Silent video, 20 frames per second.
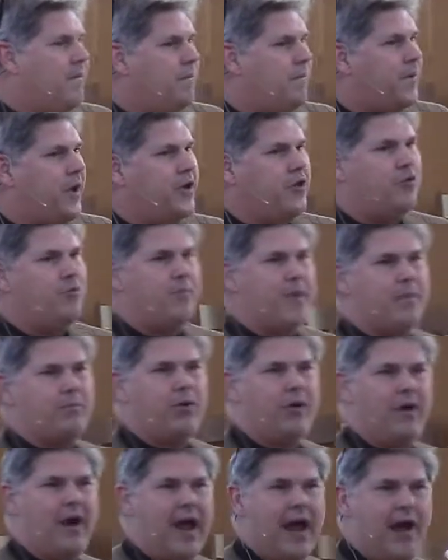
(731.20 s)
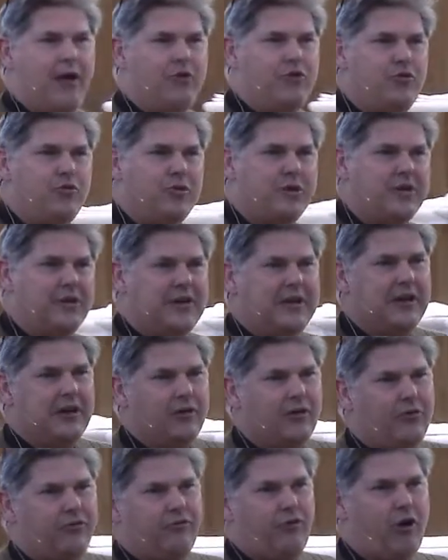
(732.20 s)
But you remember how you can
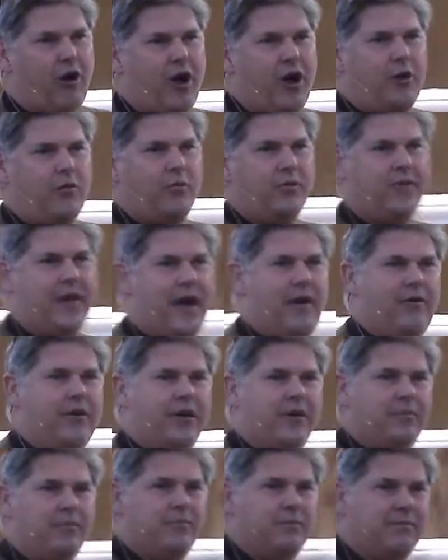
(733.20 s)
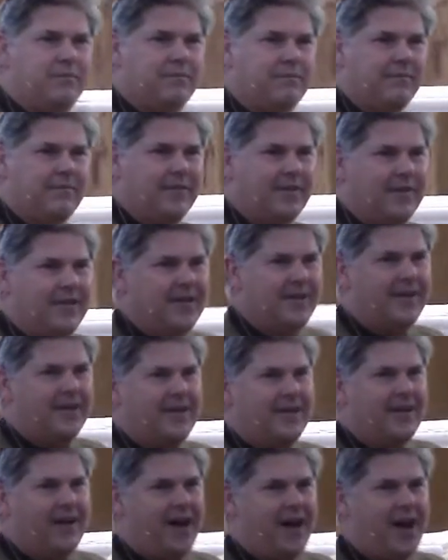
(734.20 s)
kill a frog without him
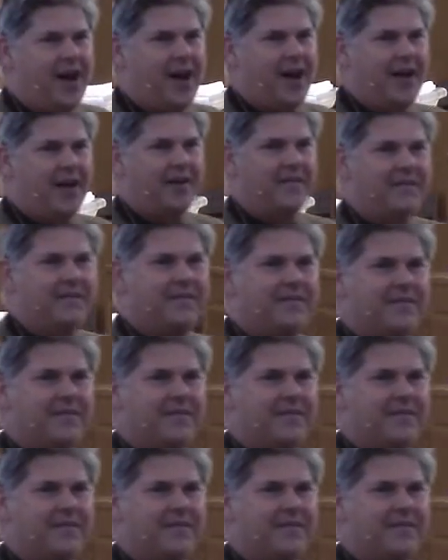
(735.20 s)
uh,